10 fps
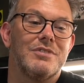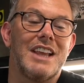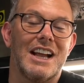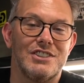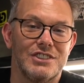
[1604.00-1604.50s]

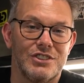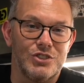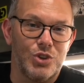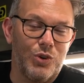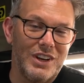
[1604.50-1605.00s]
gadgets
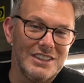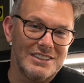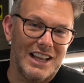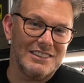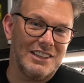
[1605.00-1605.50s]
and toys
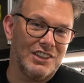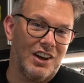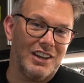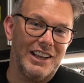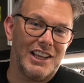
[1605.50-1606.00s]
that
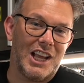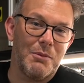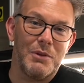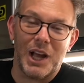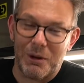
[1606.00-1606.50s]
Denali are
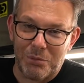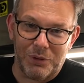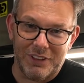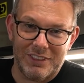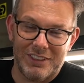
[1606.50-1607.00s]
coming up
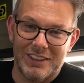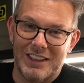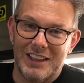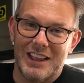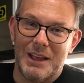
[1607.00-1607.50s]
with,
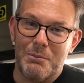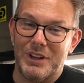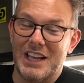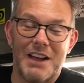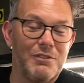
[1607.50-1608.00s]
but
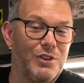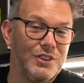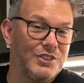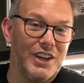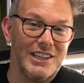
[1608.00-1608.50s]
you haven't got
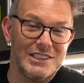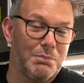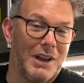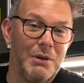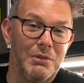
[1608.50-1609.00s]
the circuits to
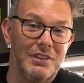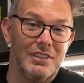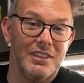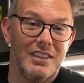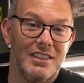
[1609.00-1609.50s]
play
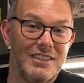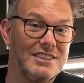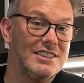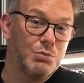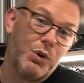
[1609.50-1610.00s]
with,
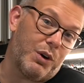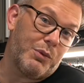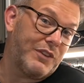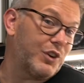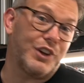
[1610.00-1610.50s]
this is what
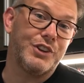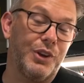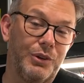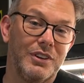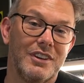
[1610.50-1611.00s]
we've got to
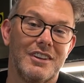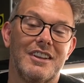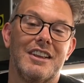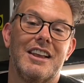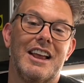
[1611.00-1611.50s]
do.
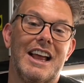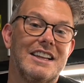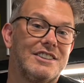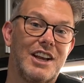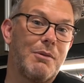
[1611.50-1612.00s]
And
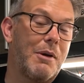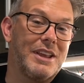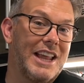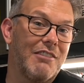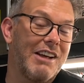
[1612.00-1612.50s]
it's the only way we
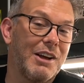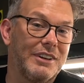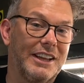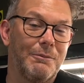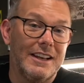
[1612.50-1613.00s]
can get
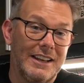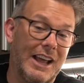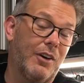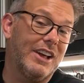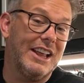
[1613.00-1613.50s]
around it.
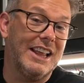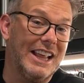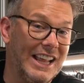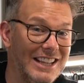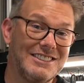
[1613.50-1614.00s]
Now,
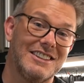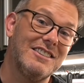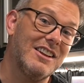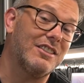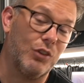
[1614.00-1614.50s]
here's
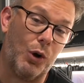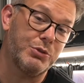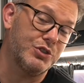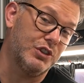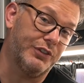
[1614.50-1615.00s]
another
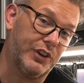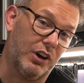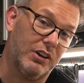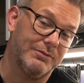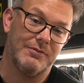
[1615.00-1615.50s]
option you've
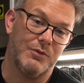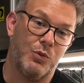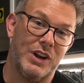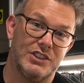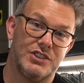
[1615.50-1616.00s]
got,
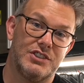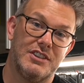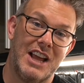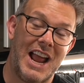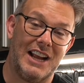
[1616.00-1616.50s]
which
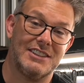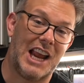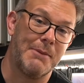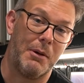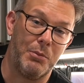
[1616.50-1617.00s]
Hex
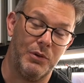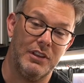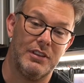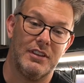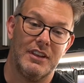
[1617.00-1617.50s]
came up
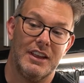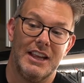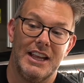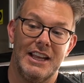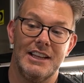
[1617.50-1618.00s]
with,
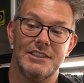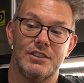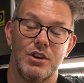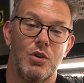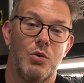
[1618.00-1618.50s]

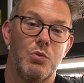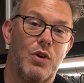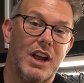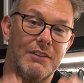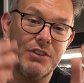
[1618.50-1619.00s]
is
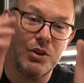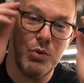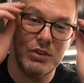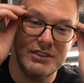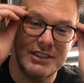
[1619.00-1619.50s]
what if you
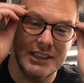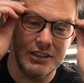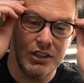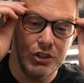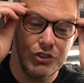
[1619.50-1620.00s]

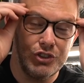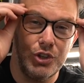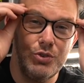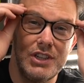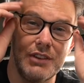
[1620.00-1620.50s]
wanted
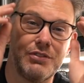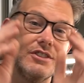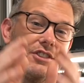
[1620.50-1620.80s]
2 different